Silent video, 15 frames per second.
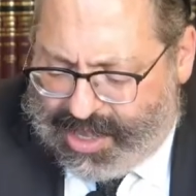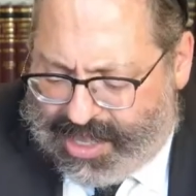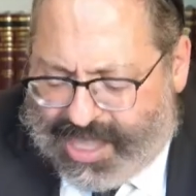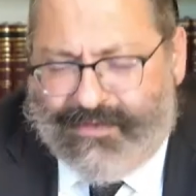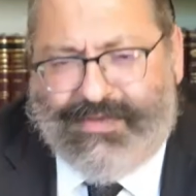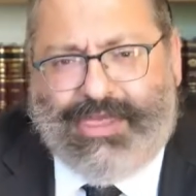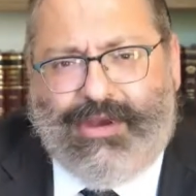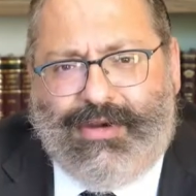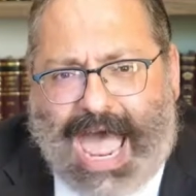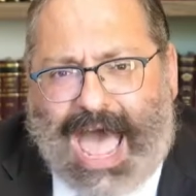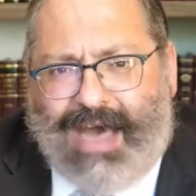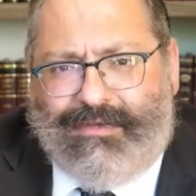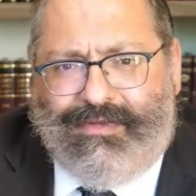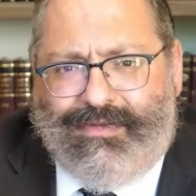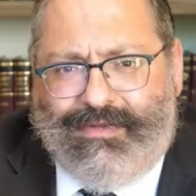If the
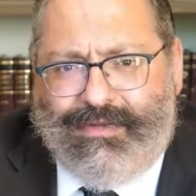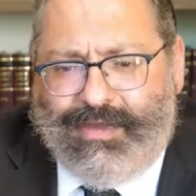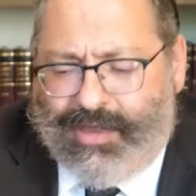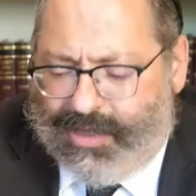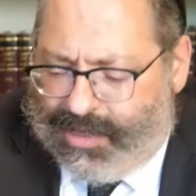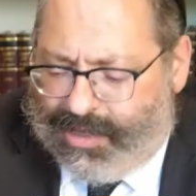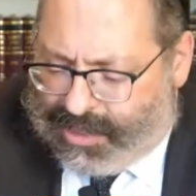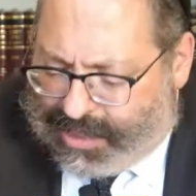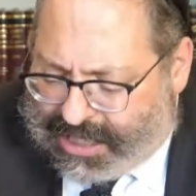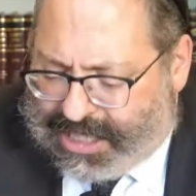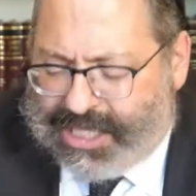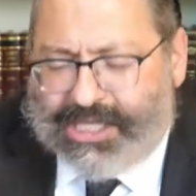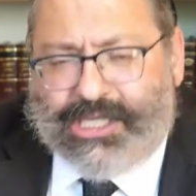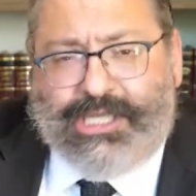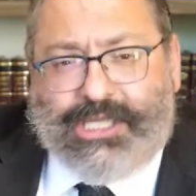Rav
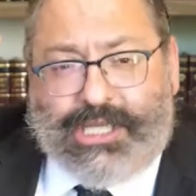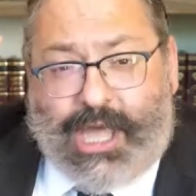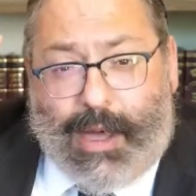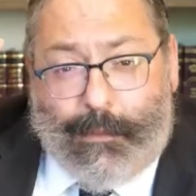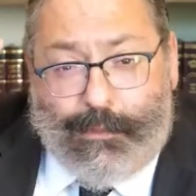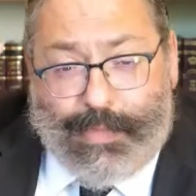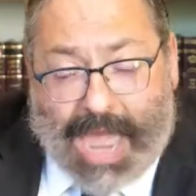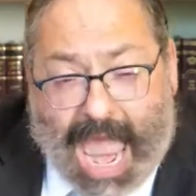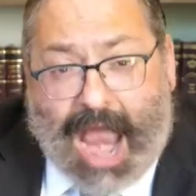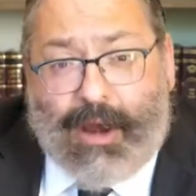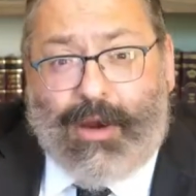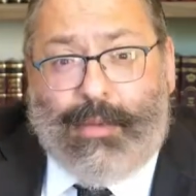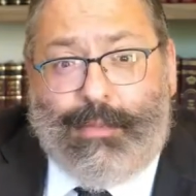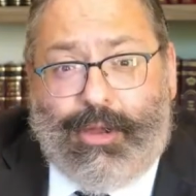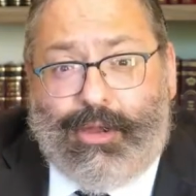is
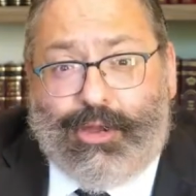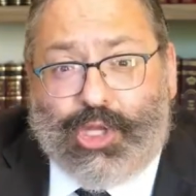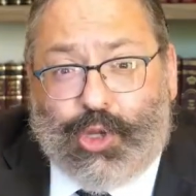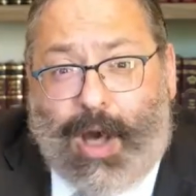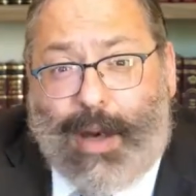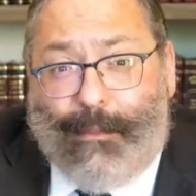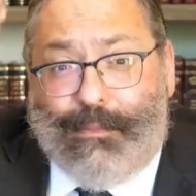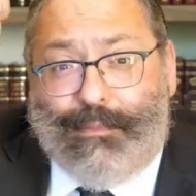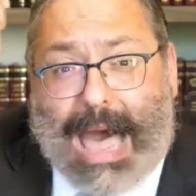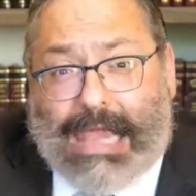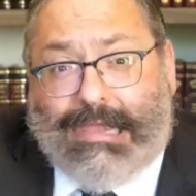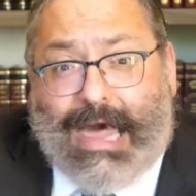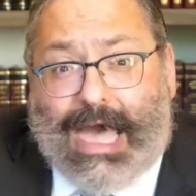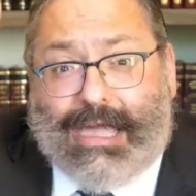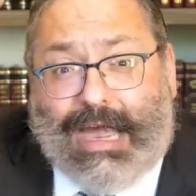comparable to a
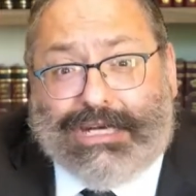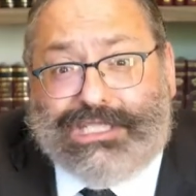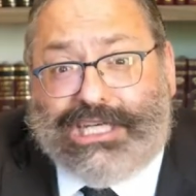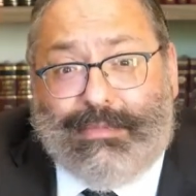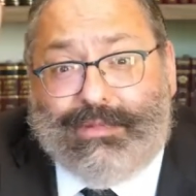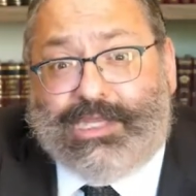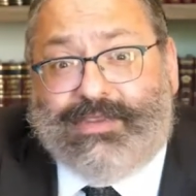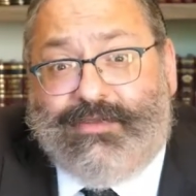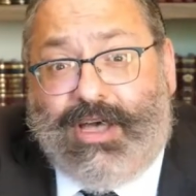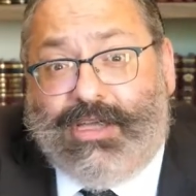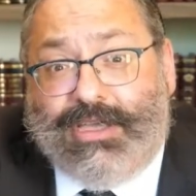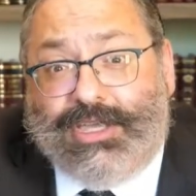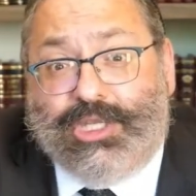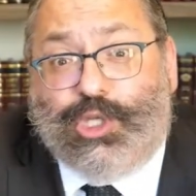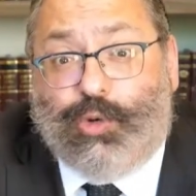malach Hashem
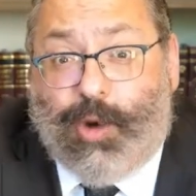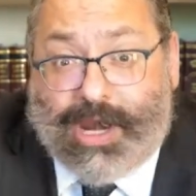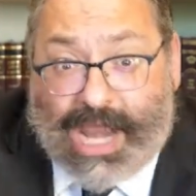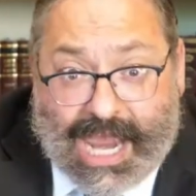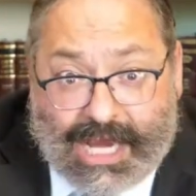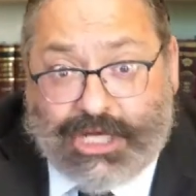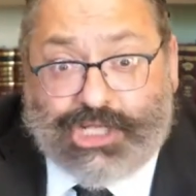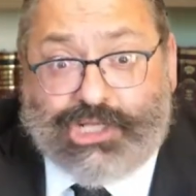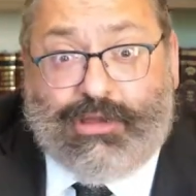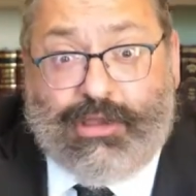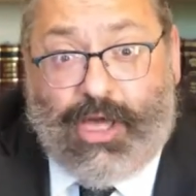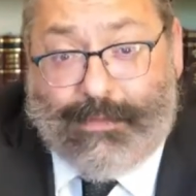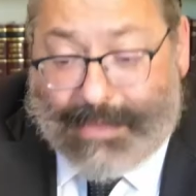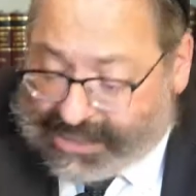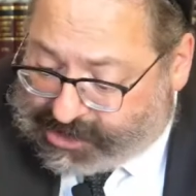Tzvayis, to an
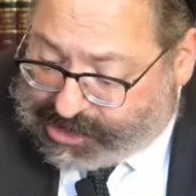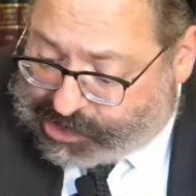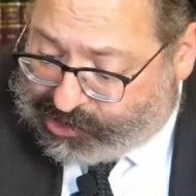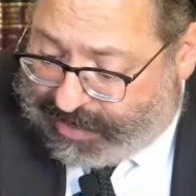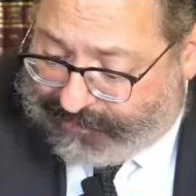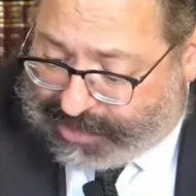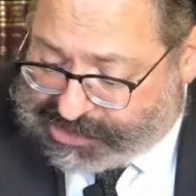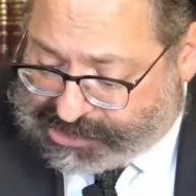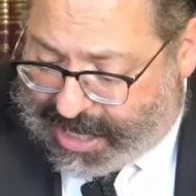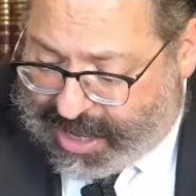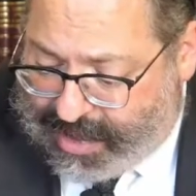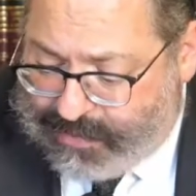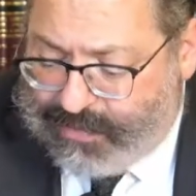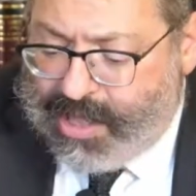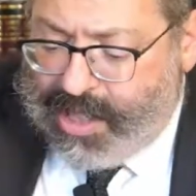angel, a messenger of
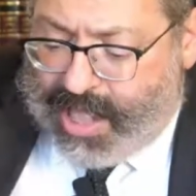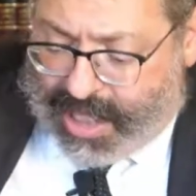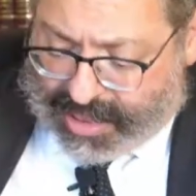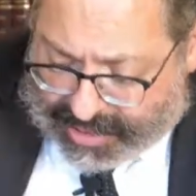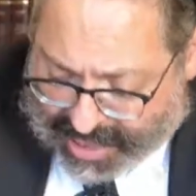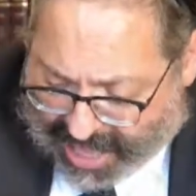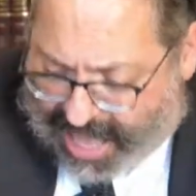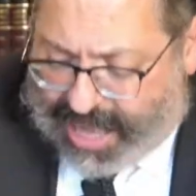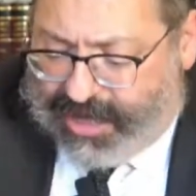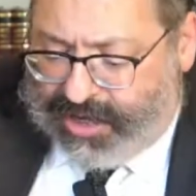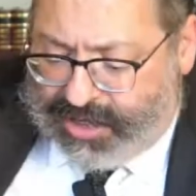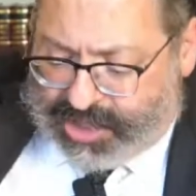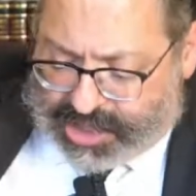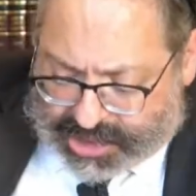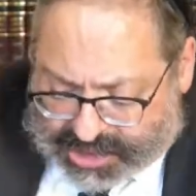Hashem,
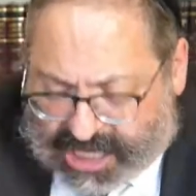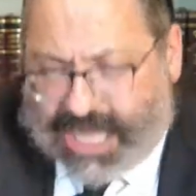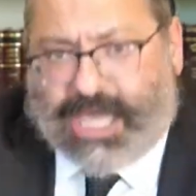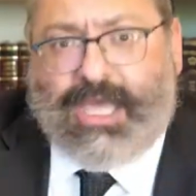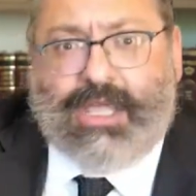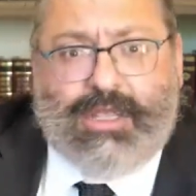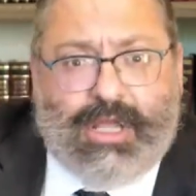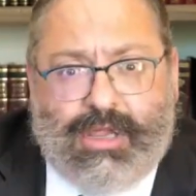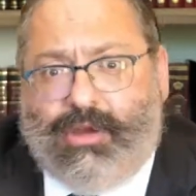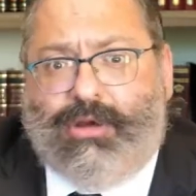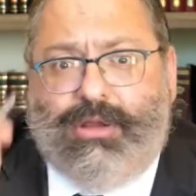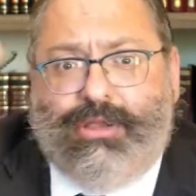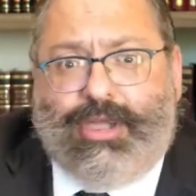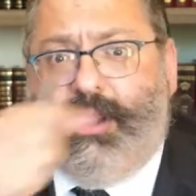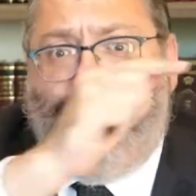then seek to
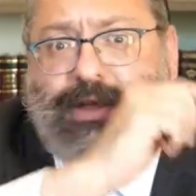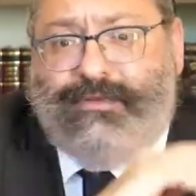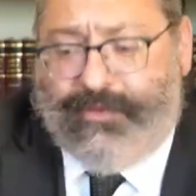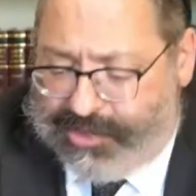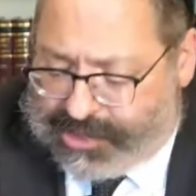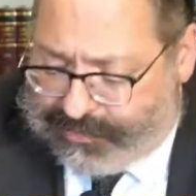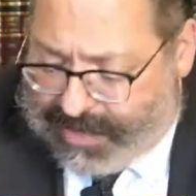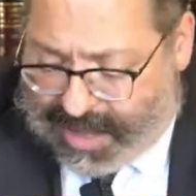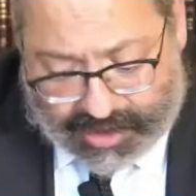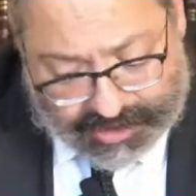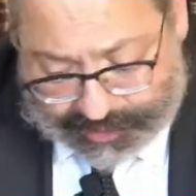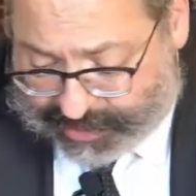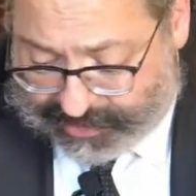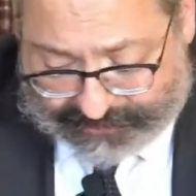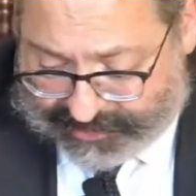learn Torah from his
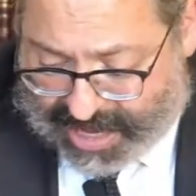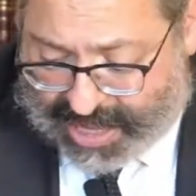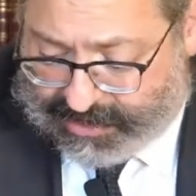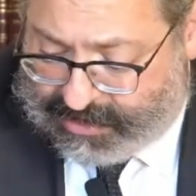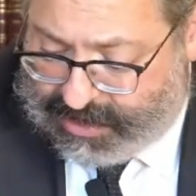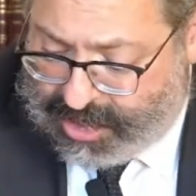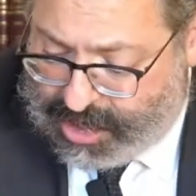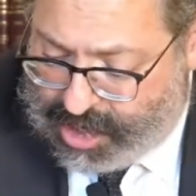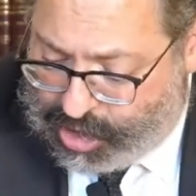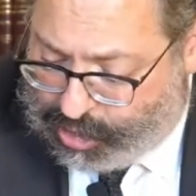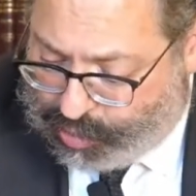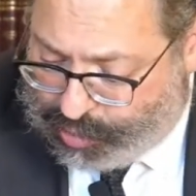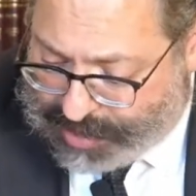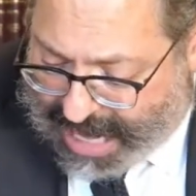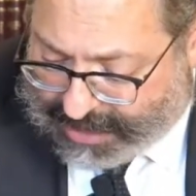mouth. But if not,
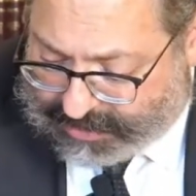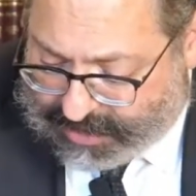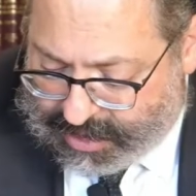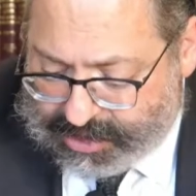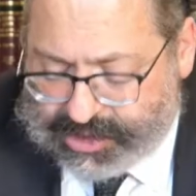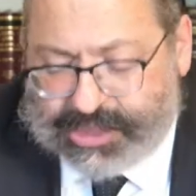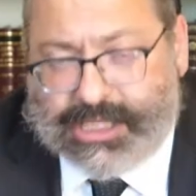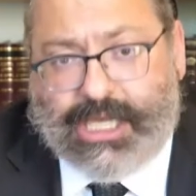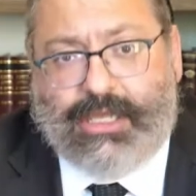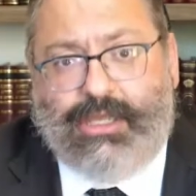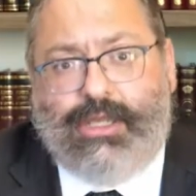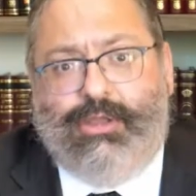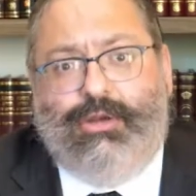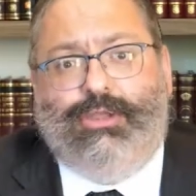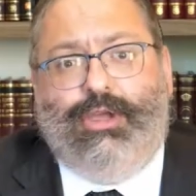do not seek
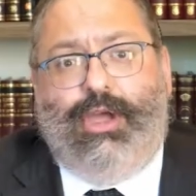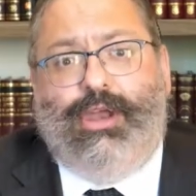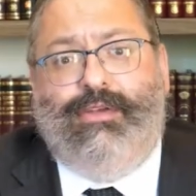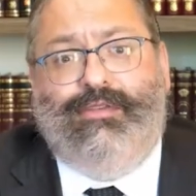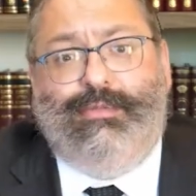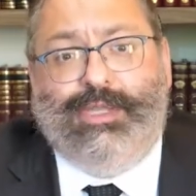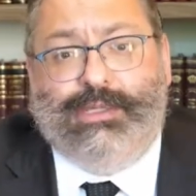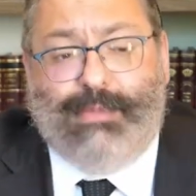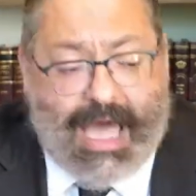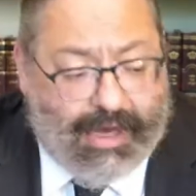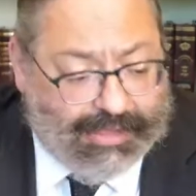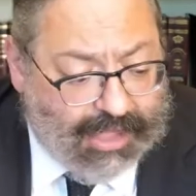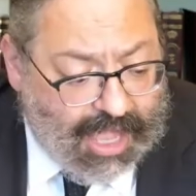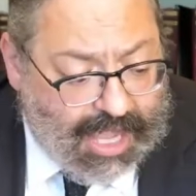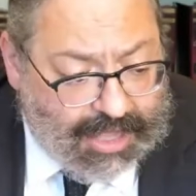to learn Torah from his
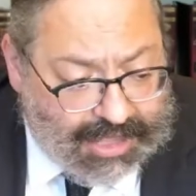mouth.